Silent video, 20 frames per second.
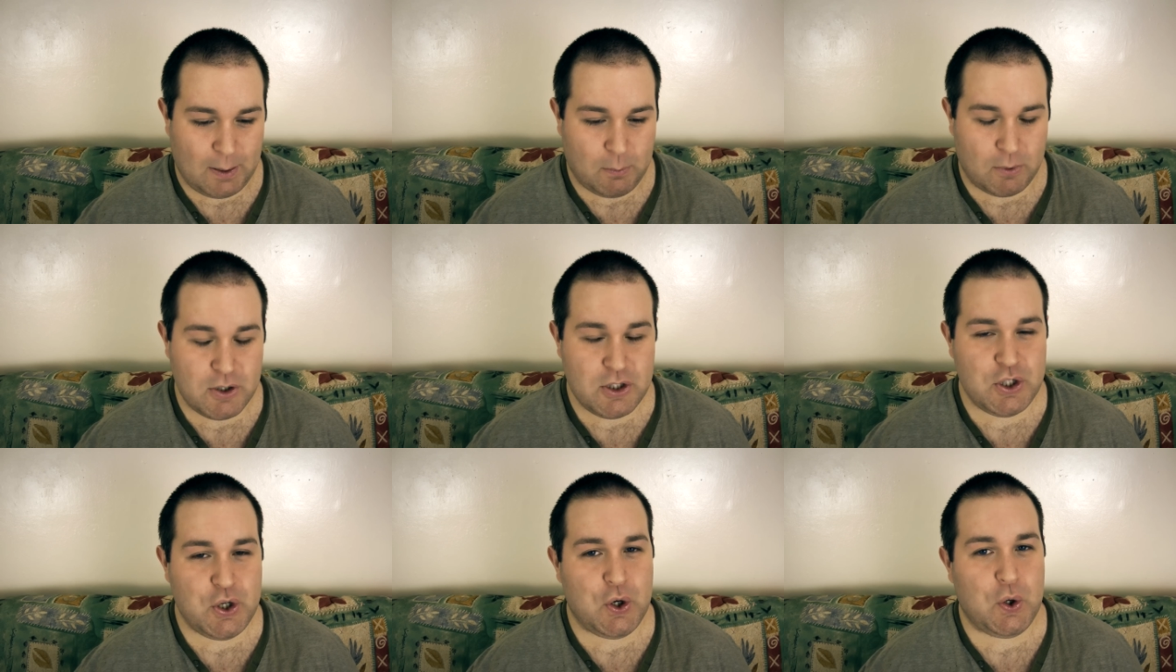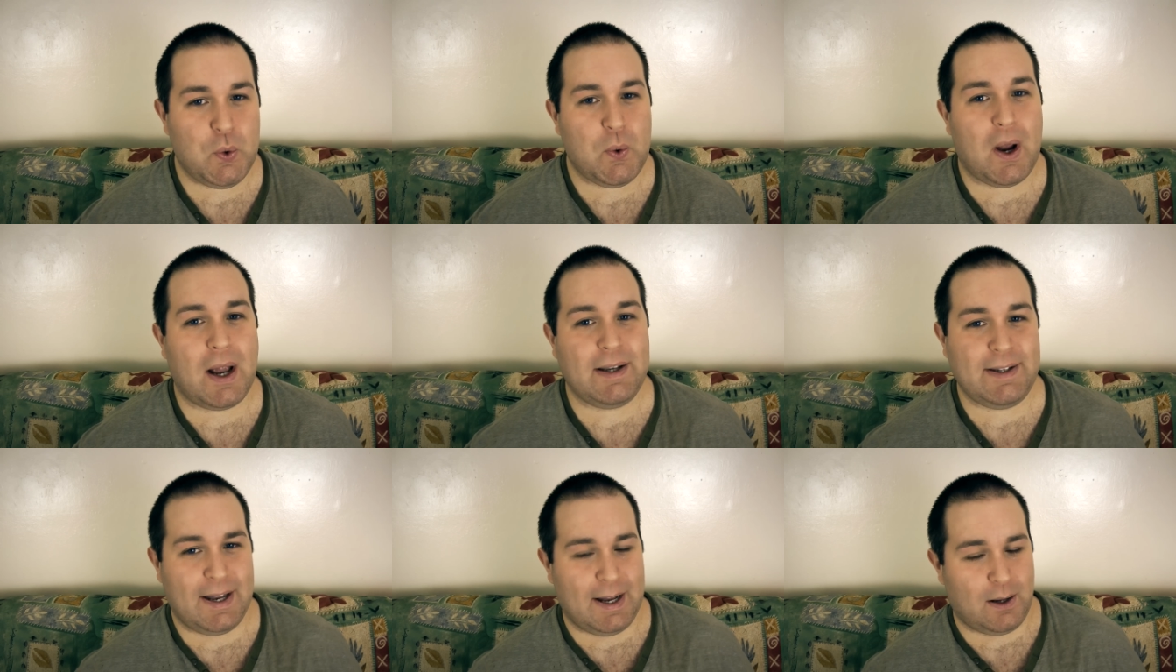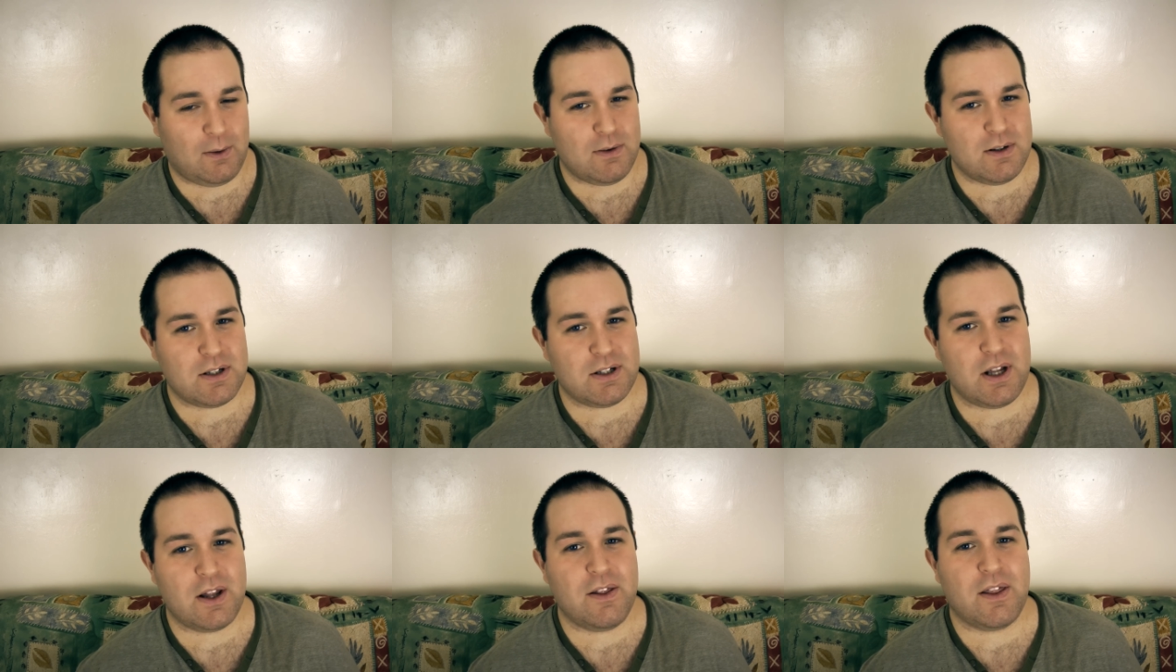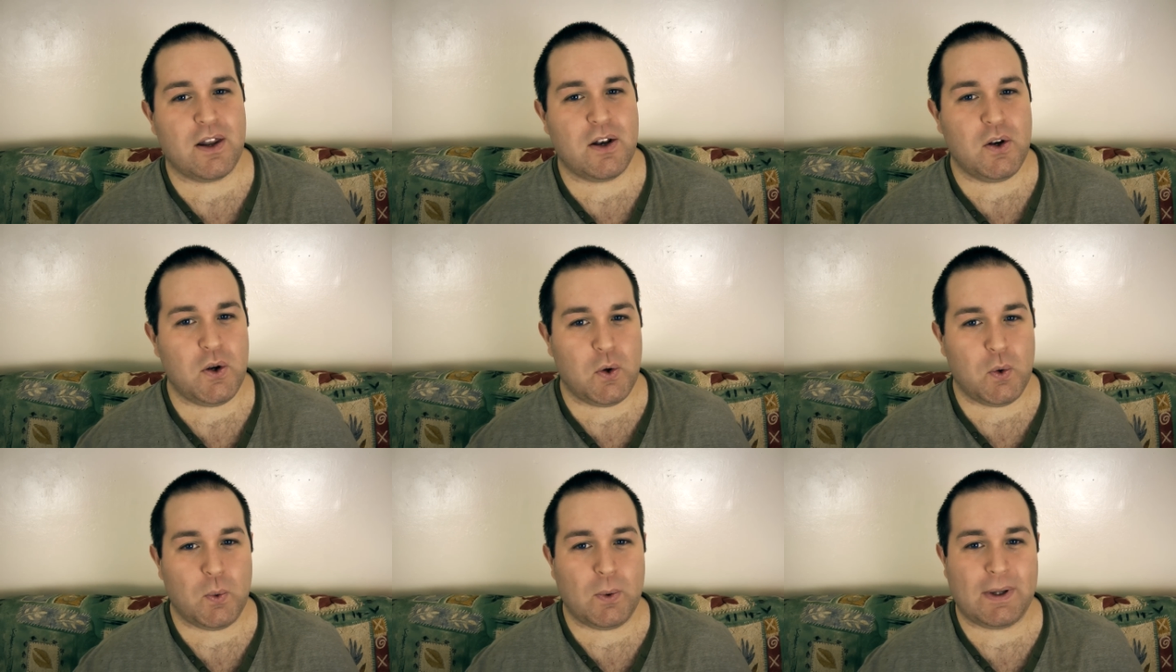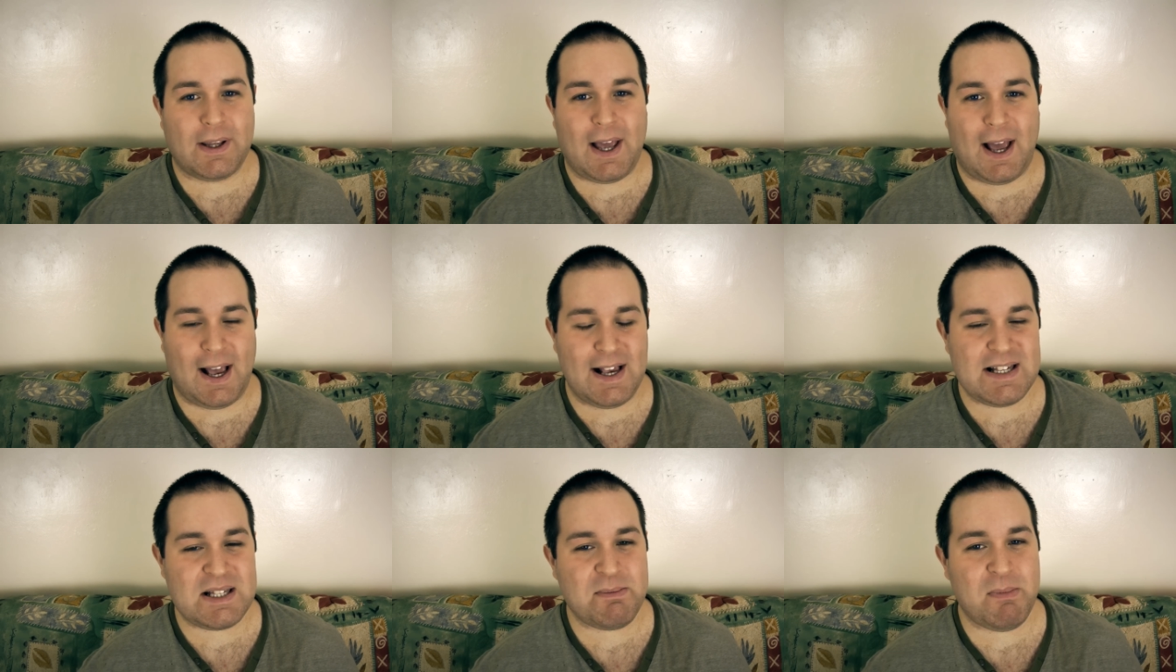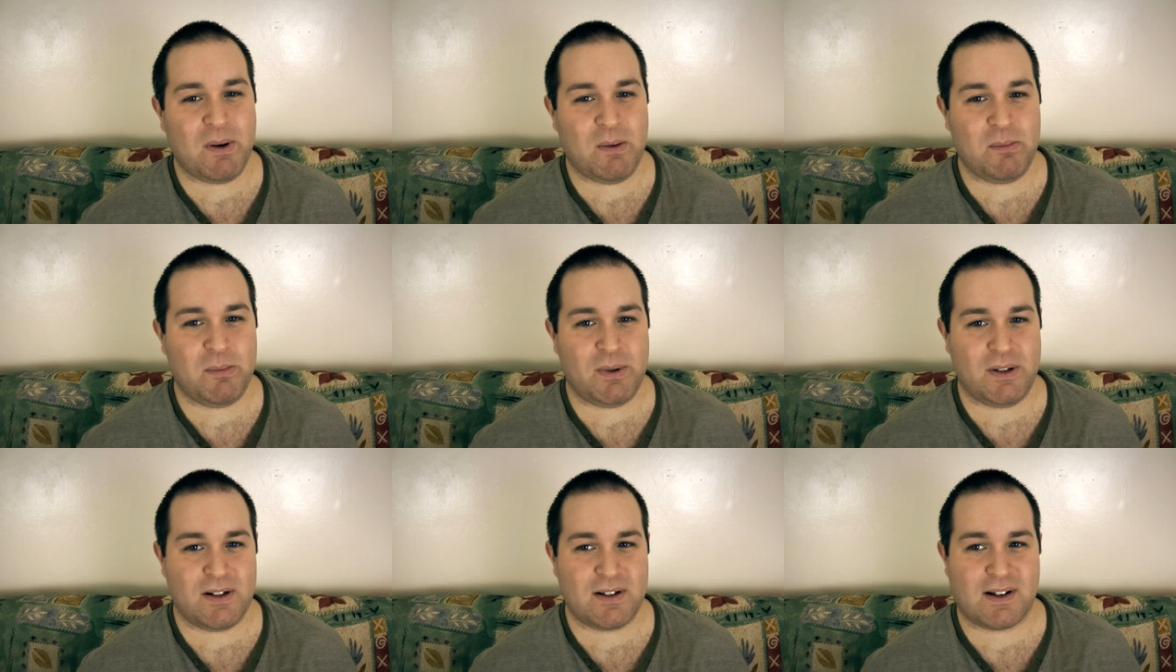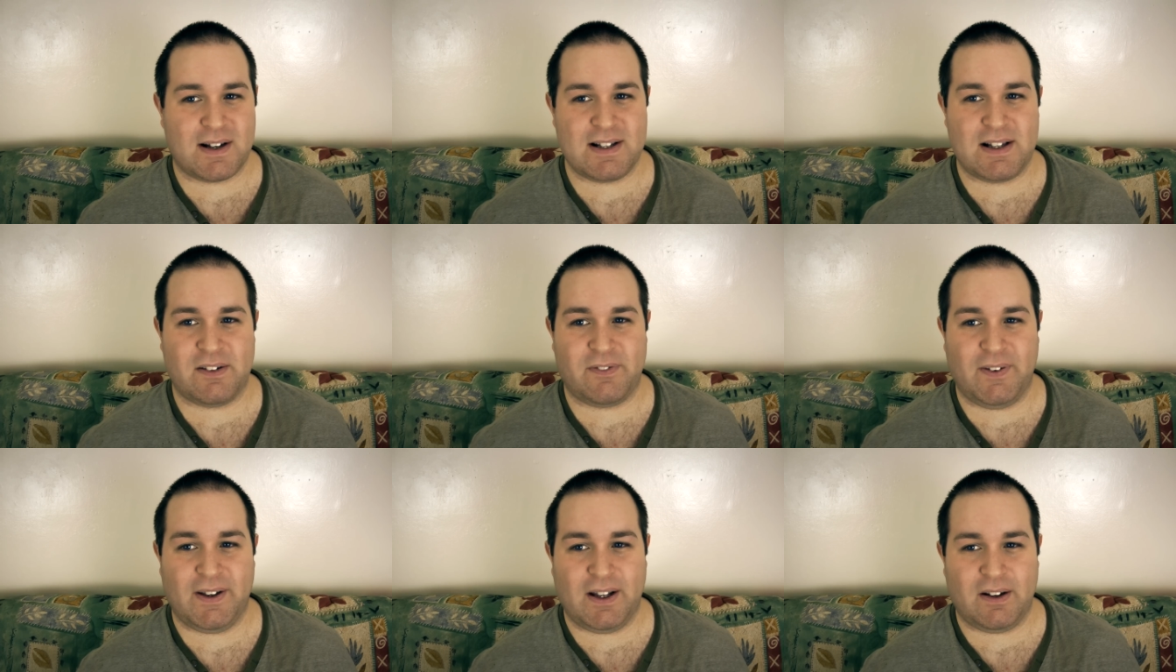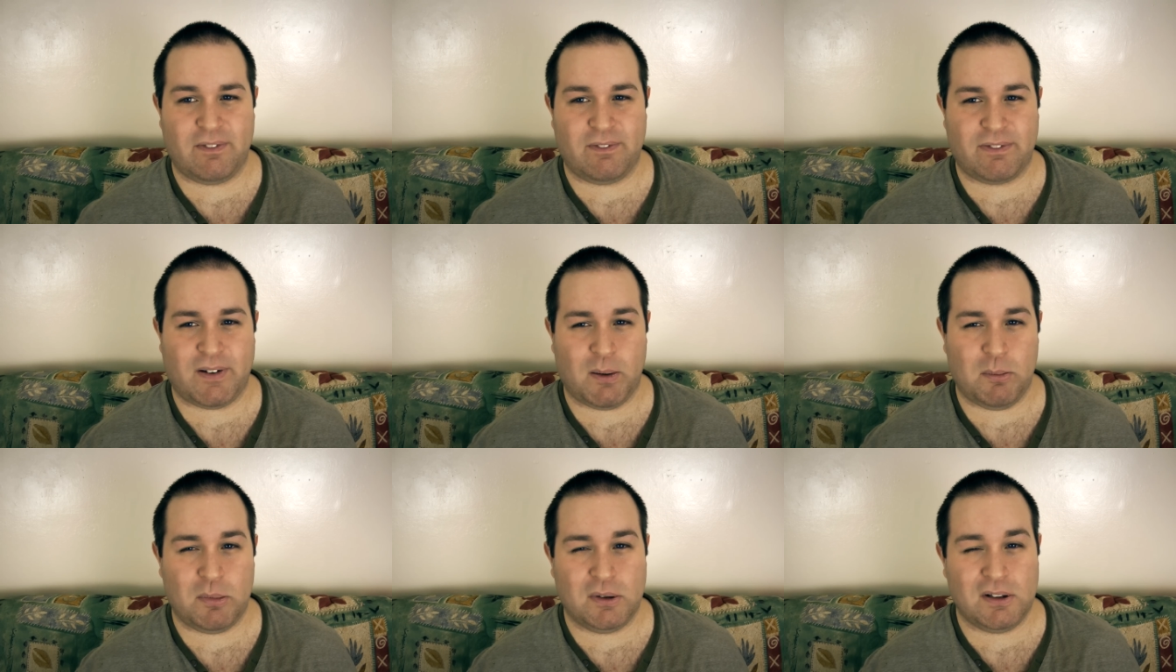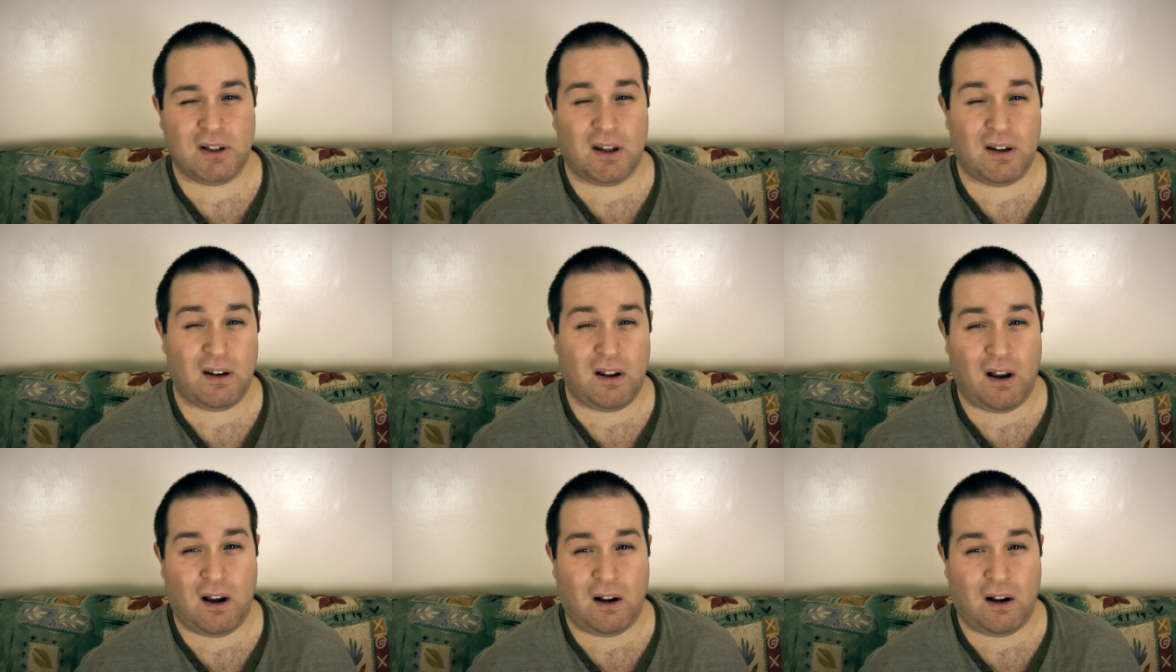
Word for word: I want to announce the new cast members because I think I've rambled on,